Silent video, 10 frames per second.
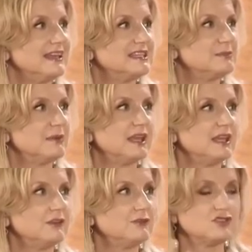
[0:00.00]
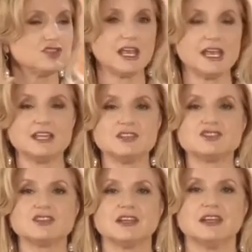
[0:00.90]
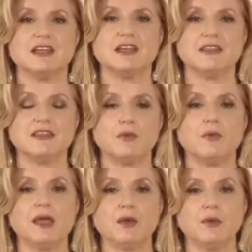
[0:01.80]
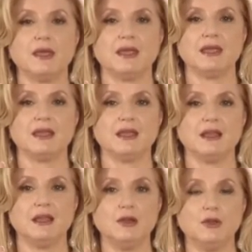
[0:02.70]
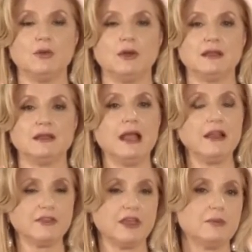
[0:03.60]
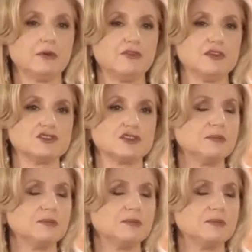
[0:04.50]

is beginning to change the way we look at healthcare provision.